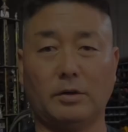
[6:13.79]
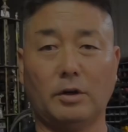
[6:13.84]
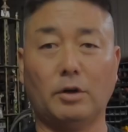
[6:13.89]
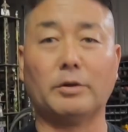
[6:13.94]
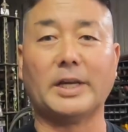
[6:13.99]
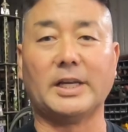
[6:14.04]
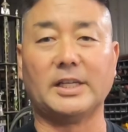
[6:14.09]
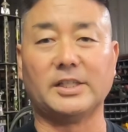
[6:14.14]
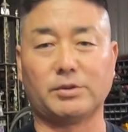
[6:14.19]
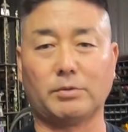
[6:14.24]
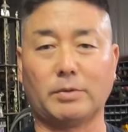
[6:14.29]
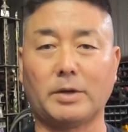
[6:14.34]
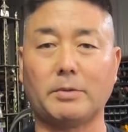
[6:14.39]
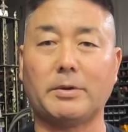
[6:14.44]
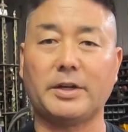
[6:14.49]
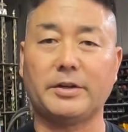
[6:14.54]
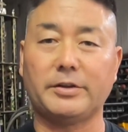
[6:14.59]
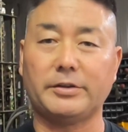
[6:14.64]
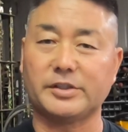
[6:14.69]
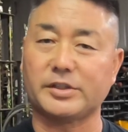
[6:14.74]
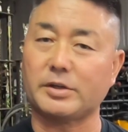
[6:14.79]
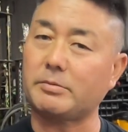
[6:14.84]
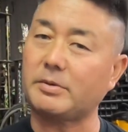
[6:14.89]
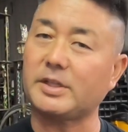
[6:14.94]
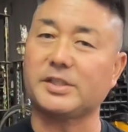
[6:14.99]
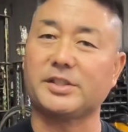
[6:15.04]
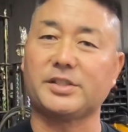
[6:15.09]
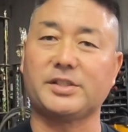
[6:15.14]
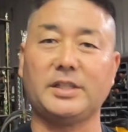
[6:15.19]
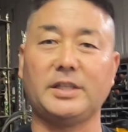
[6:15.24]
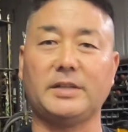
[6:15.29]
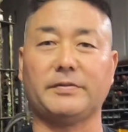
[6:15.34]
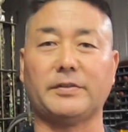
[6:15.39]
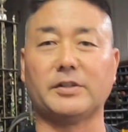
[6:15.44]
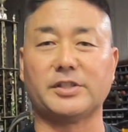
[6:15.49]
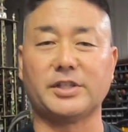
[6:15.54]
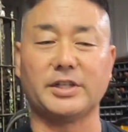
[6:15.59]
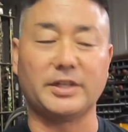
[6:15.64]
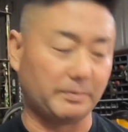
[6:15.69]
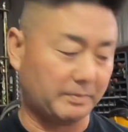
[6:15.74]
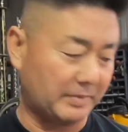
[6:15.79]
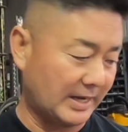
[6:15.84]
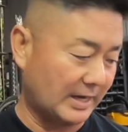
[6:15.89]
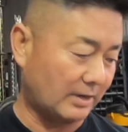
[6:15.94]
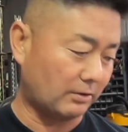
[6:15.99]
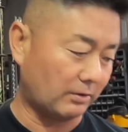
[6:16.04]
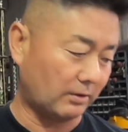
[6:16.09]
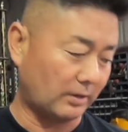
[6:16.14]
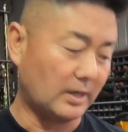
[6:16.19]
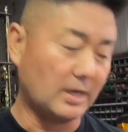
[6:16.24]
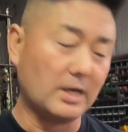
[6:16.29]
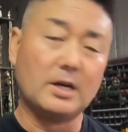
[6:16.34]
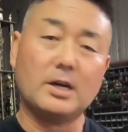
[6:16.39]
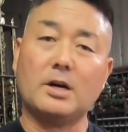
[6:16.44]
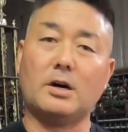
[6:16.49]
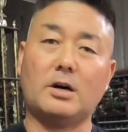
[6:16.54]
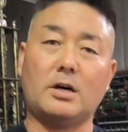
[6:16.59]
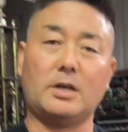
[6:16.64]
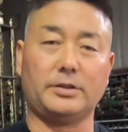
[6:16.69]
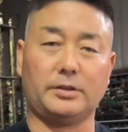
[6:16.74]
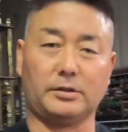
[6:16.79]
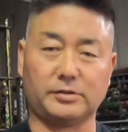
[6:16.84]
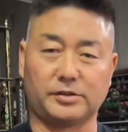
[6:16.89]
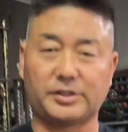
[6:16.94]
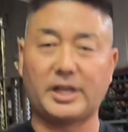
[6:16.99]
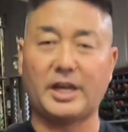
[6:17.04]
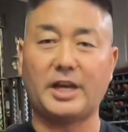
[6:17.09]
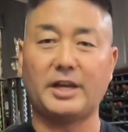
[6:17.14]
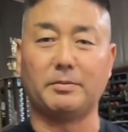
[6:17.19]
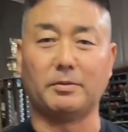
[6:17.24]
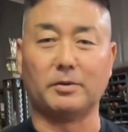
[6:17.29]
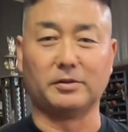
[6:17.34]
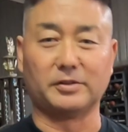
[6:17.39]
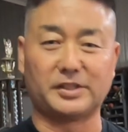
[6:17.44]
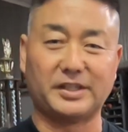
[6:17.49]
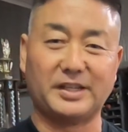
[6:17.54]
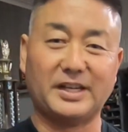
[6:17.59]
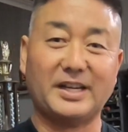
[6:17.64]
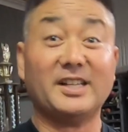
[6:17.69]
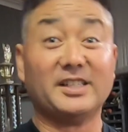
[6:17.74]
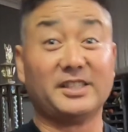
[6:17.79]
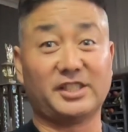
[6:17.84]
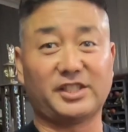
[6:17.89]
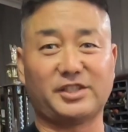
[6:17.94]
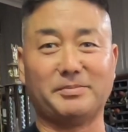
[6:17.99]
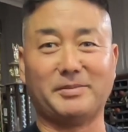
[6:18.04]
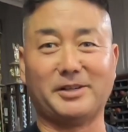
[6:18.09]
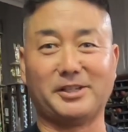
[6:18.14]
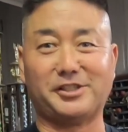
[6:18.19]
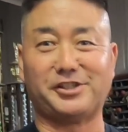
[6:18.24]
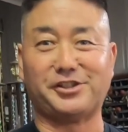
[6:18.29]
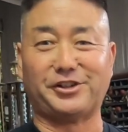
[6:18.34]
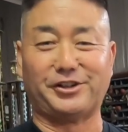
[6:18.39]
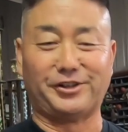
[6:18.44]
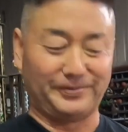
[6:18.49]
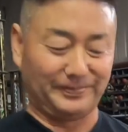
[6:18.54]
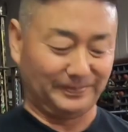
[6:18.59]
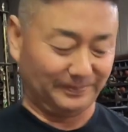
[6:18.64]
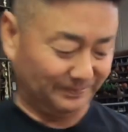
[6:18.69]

Okay, so what I want to do is I want to see if there's any power on those cables, just to make sure.